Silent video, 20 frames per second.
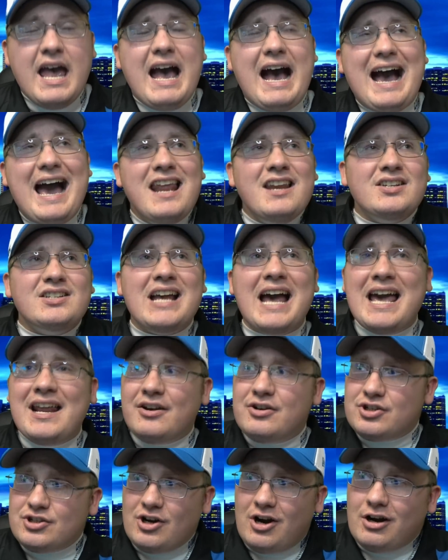I decided to
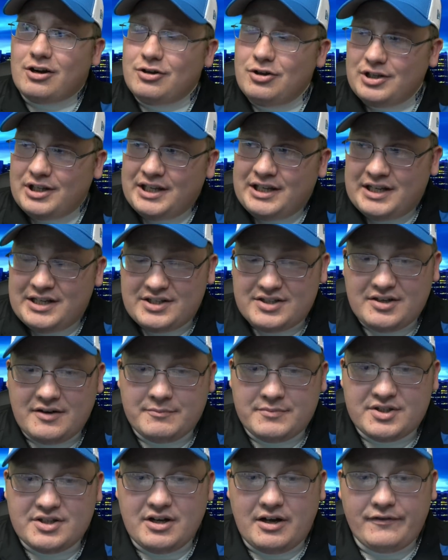start looking at some
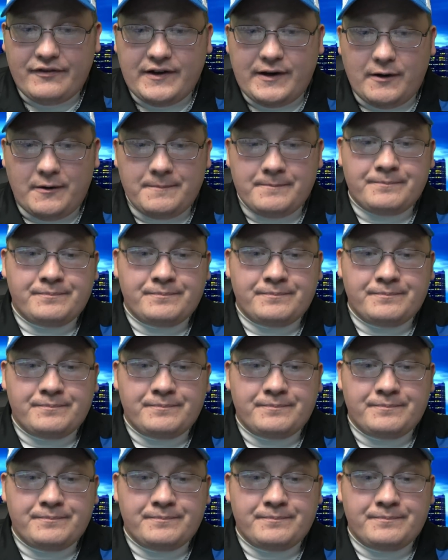stuff here.